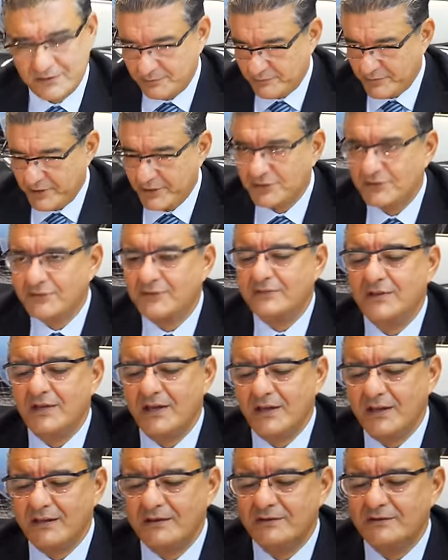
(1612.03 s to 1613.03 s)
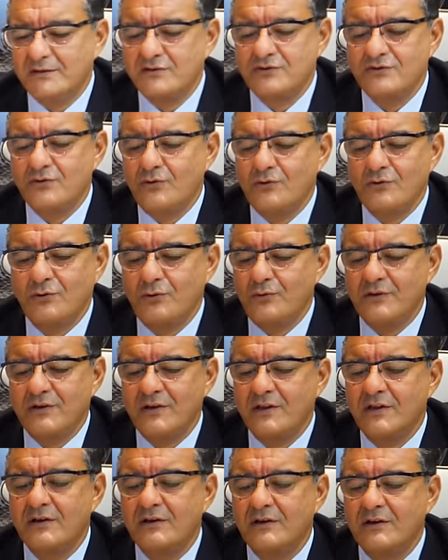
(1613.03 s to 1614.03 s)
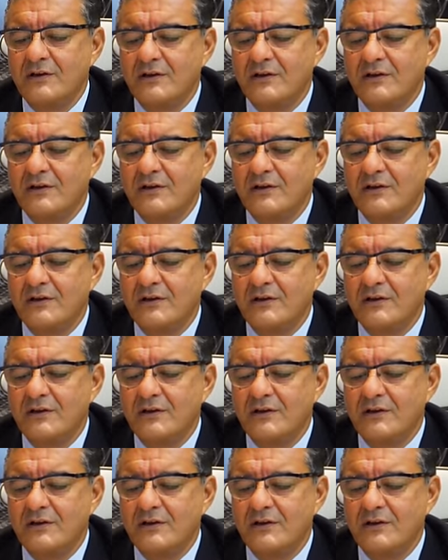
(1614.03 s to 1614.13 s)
It's pressured. Yeah. Wow. There's no glue in here.